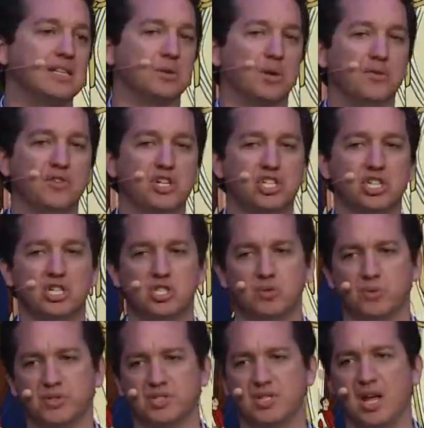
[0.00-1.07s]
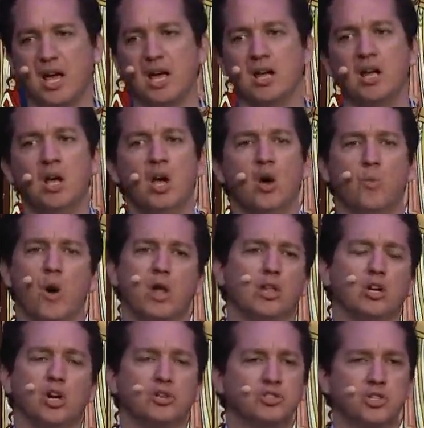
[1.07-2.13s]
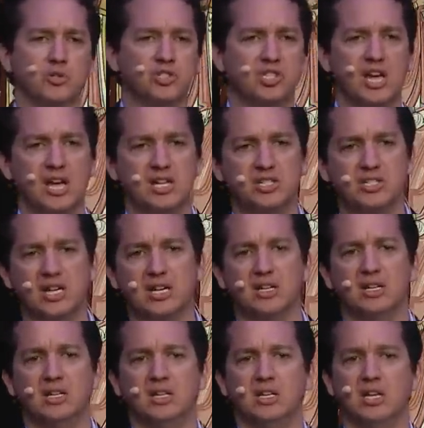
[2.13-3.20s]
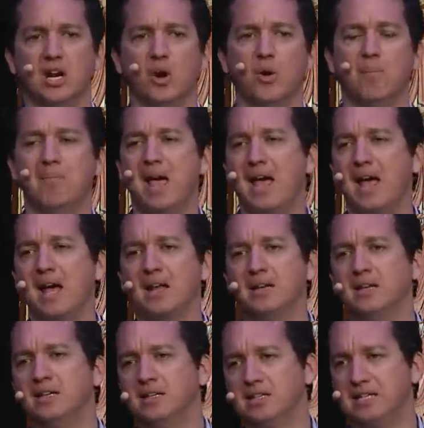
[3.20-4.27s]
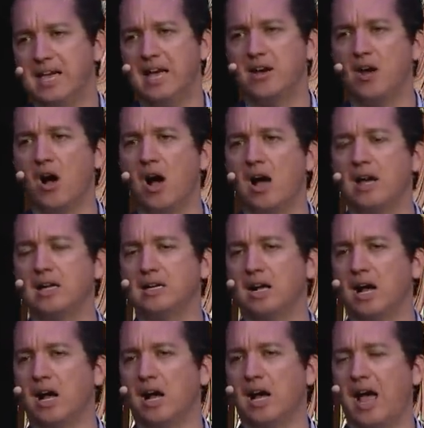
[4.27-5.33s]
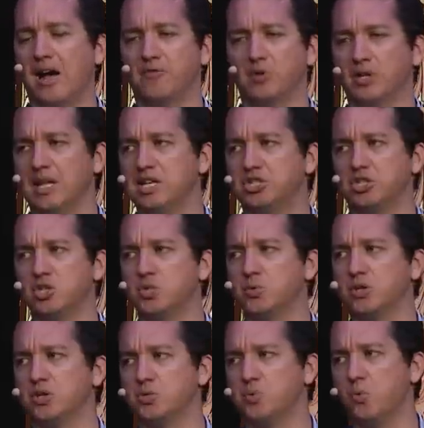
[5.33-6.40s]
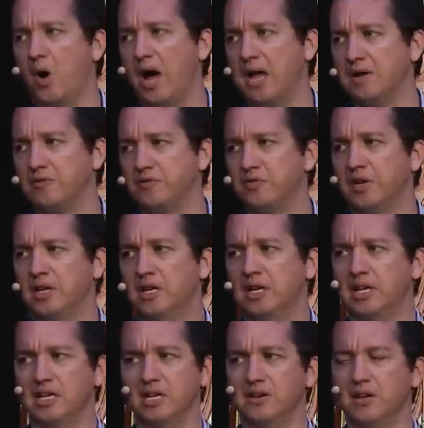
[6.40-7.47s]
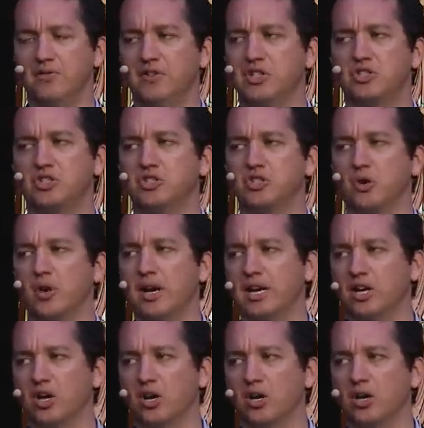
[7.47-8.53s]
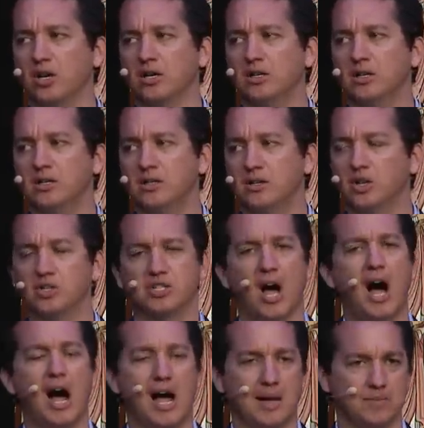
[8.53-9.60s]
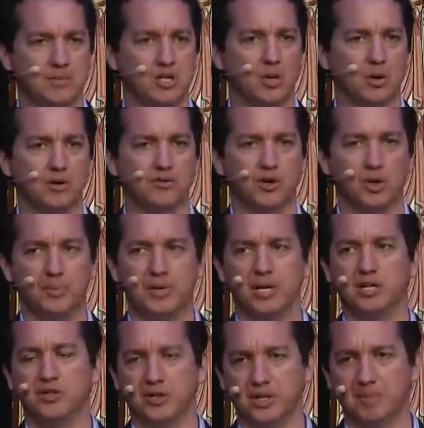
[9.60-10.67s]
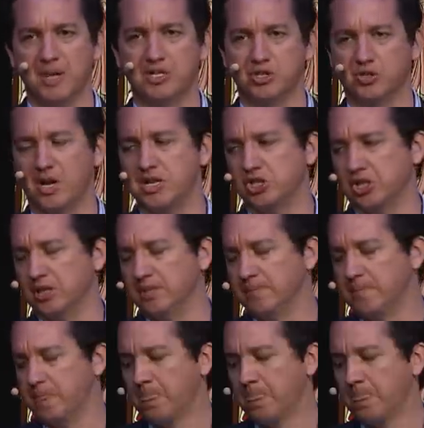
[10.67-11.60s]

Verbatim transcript: the revisionists will say, well, it also says that you know a man cannot uh, have relations with his wife if it's during her her time, you know, her fertile period during menstruation.